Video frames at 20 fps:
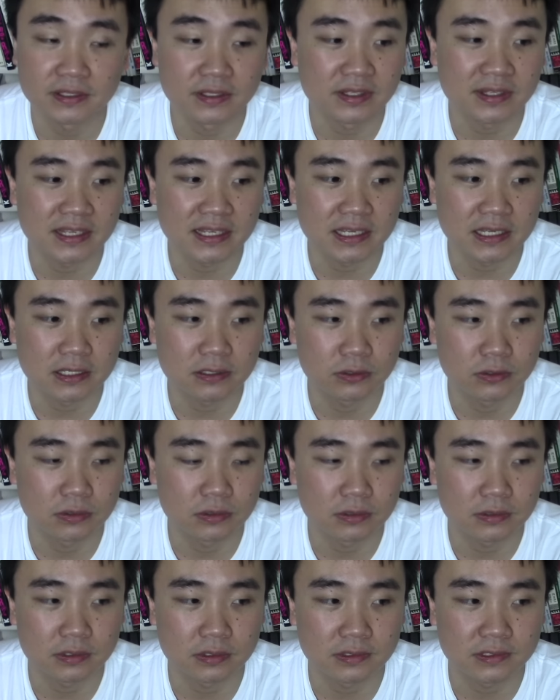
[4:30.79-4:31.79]
The
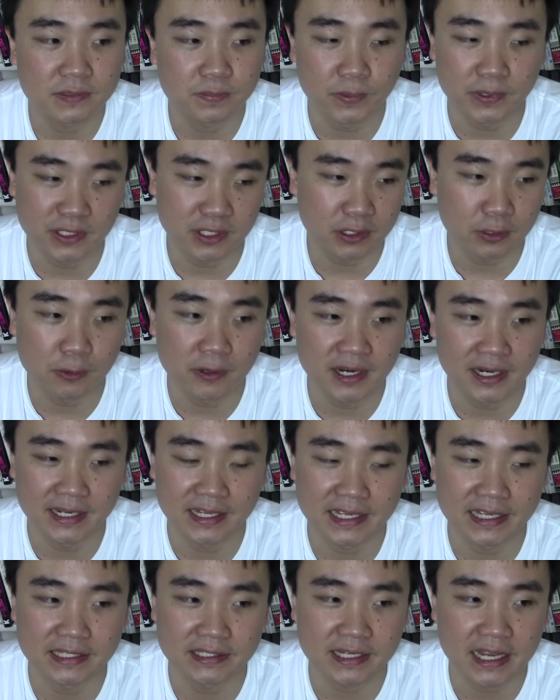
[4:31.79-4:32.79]
Splinter Twin
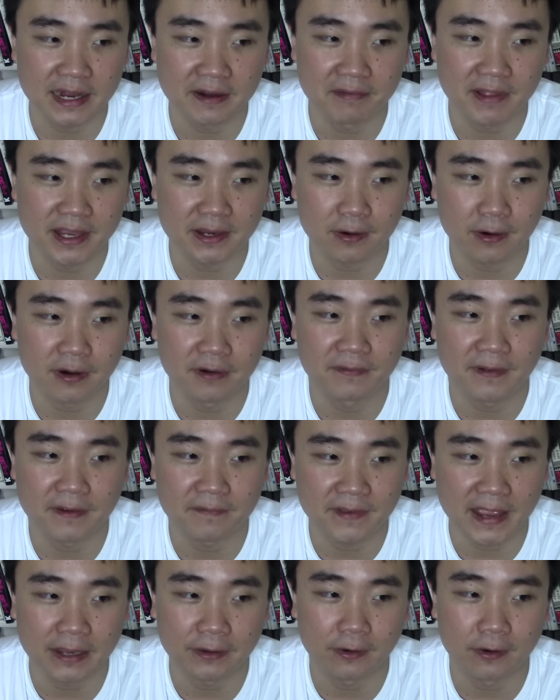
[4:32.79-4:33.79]
is kind of like
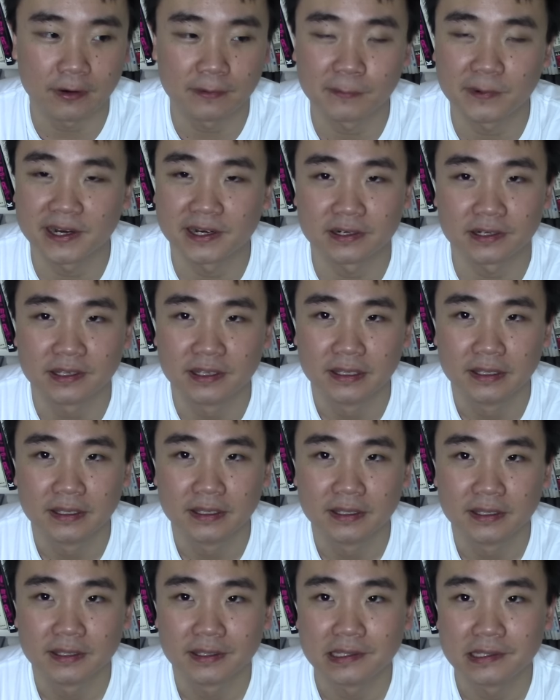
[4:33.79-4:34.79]
Cardfight! Vanguard, where
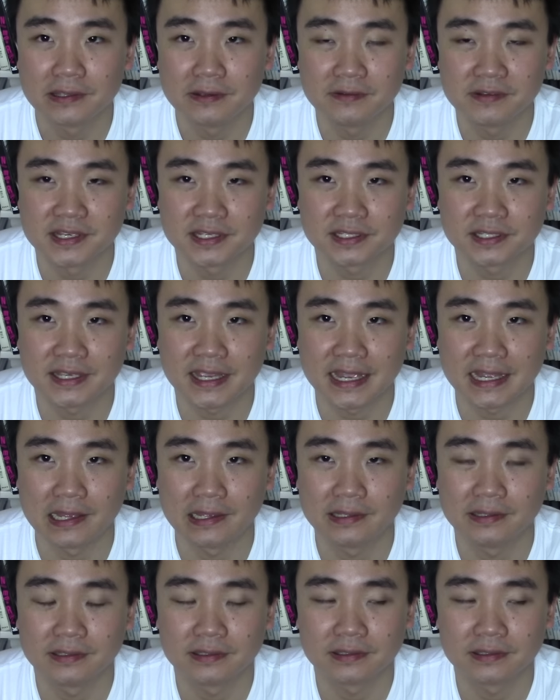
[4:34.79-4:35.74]
you just get,